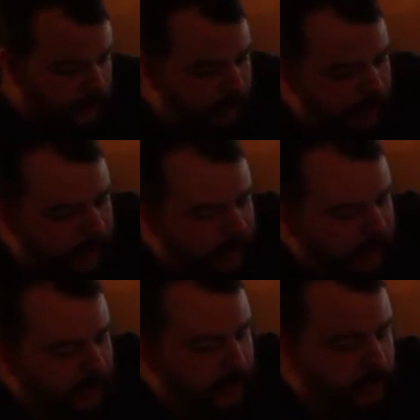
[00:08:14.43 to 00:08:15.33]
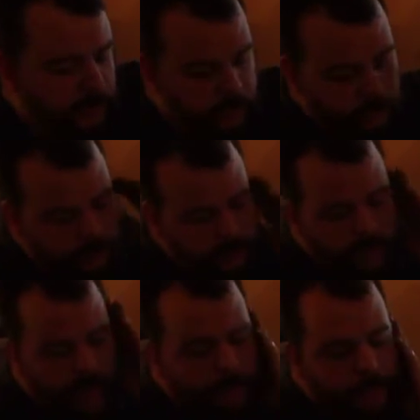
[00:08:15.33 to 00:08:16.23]
inside. You can use
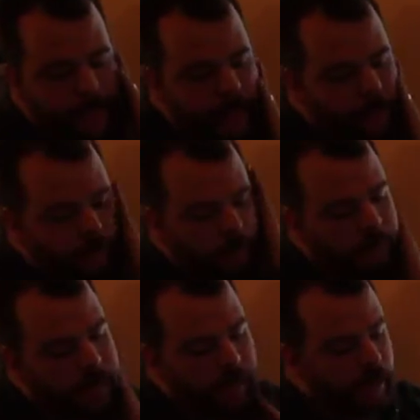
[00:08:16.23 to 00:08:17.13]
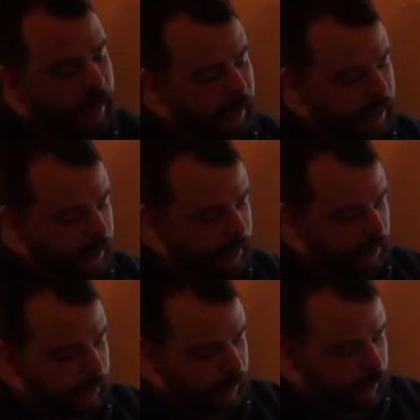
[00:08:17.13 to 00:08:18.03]
cap head or pan head.
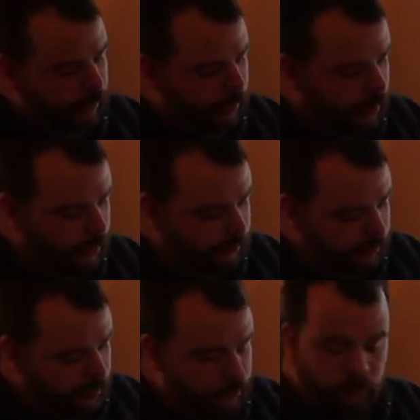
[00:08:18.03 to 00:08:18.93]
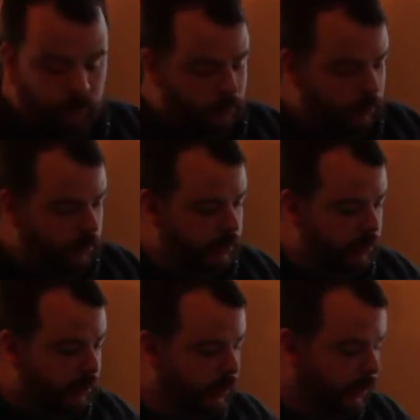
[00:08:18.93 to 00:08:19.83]
Either one works,
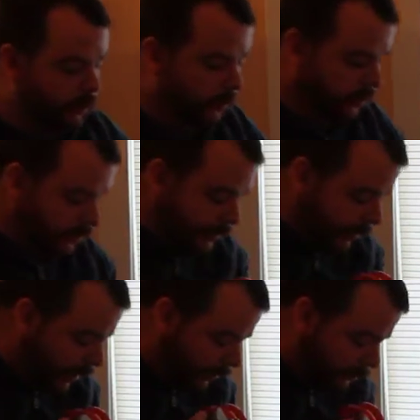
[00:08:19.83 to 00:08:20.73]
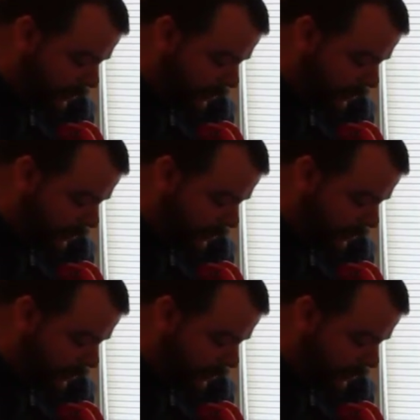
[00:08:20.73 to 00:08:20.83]
and at least I've